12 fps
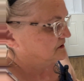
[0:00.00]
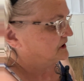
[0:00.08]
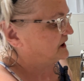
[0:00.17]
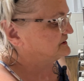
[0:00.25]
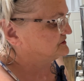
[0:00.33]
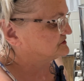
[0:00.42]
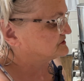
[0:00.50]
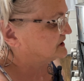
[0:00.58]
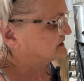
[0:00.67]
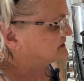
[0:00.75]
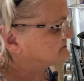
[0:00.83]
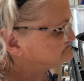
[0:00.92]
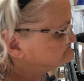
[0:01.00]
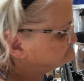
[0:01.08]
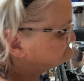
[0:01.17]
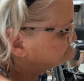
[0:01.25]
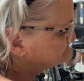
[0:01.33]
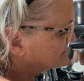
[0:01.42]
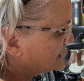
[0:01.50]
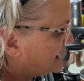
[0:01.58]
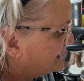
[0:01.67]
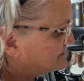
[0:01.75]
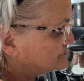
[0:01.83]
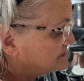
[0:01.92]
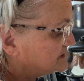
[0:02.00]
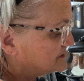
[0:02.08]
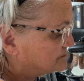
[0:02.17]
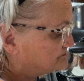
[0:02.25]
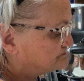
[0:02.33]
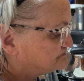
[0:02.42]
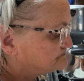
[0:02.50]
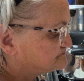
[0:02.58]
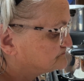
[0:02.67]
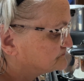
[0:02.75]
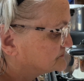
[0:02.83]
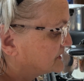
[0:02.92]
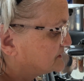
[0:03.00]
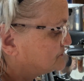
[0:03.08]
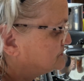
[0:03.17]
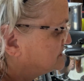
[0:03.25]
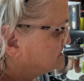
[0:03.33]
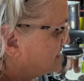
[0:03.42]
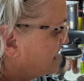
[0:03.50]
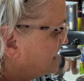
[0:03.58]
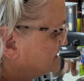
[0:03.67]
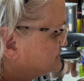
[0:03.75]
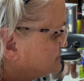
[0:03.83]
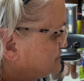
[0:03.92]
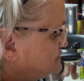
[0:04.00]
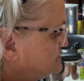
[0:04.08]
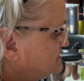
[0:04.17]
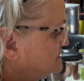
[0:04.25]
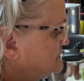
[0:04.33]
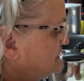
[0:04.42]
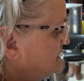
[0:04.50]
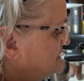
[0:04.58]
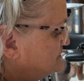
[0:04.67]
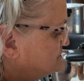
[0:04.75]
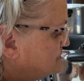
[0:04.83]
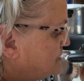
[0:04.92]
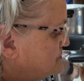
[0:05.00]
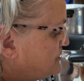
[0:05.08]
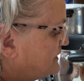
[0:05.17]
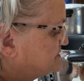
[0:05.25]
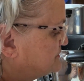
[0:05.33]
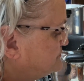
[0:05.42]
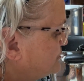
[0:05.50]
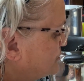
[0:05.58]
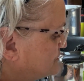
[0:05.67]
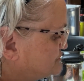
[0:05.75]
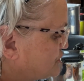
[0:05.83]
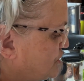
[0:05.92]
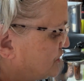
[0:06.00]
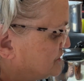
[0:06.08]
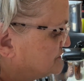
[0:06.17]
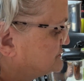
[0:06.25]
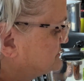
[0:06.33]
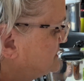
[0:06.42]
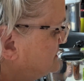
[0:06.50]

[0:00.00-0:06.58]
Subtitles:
I decided I don't need them. I don't need the hassle. So I bought the 4 jars.